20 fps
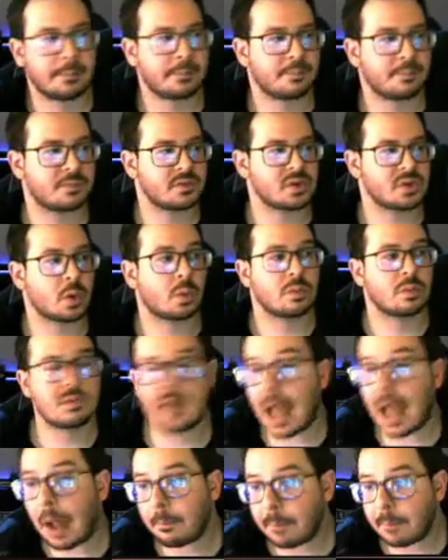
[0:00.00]
So
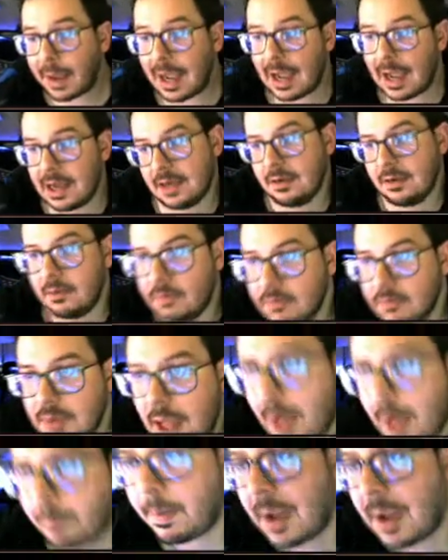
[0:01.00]
not bad
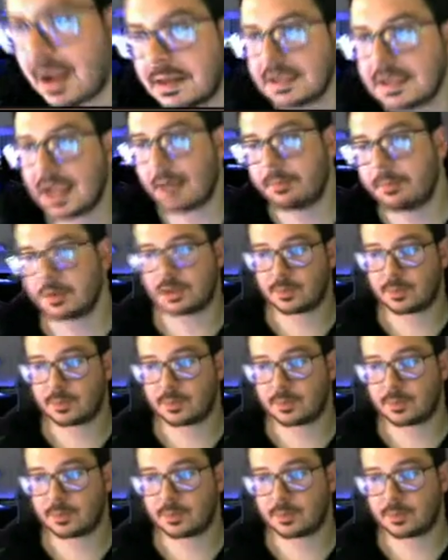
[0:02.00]
damage,